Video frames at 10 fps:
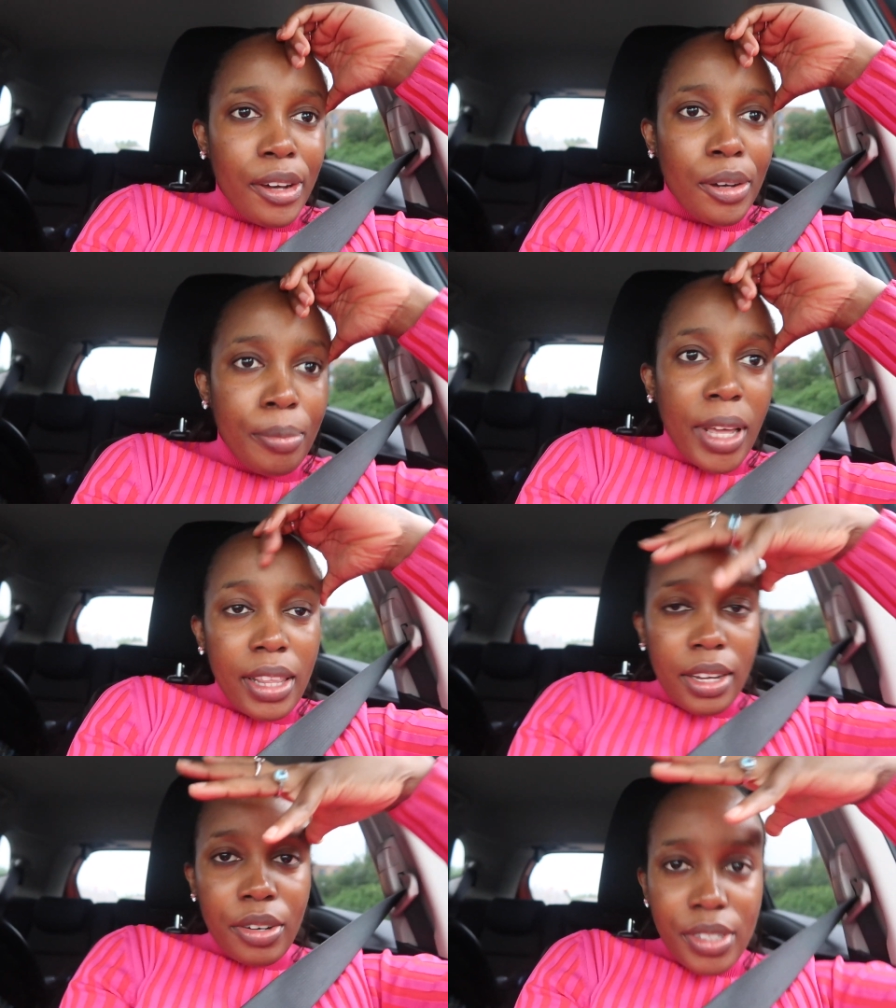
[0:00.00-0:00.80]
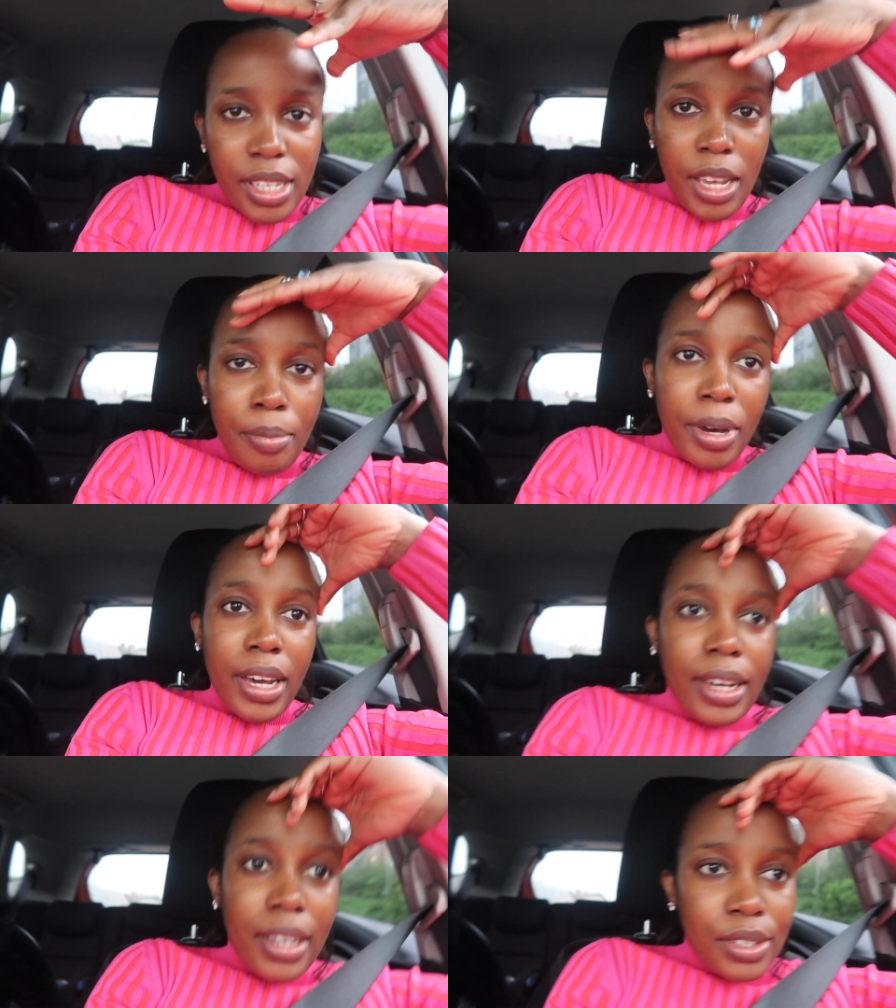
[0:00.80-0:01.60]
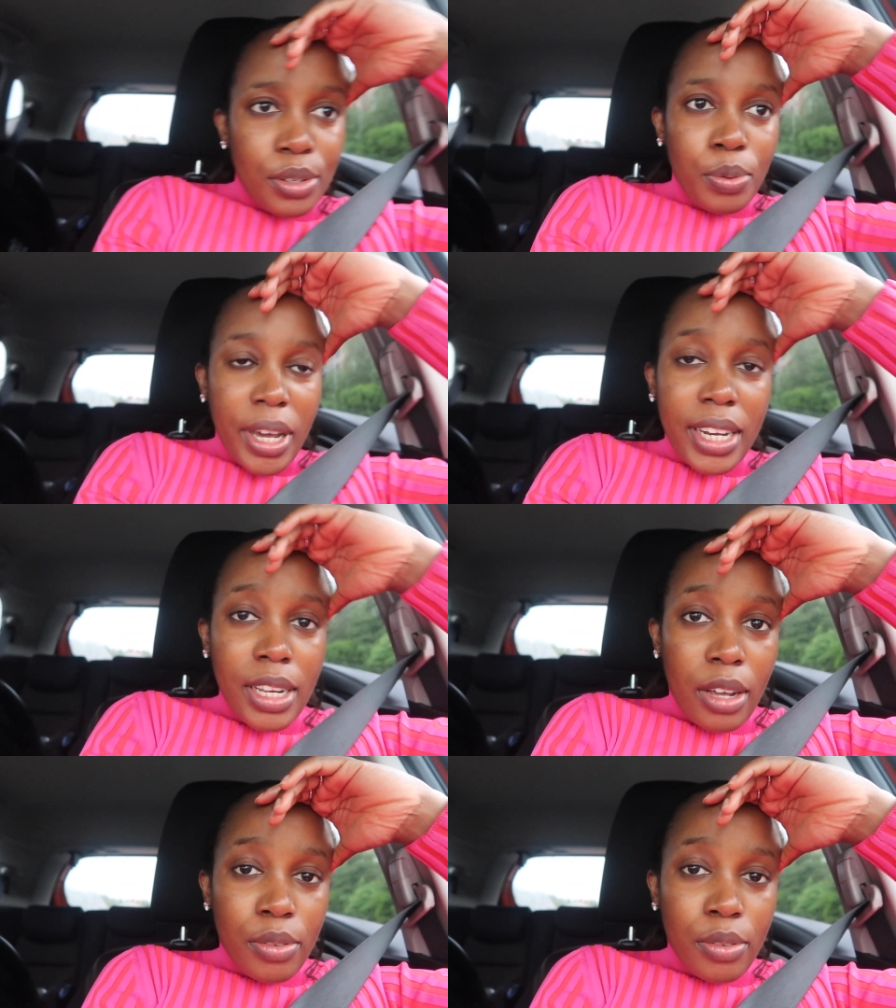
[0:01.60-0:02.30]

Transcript: Um, and then Chris came back, so we're heading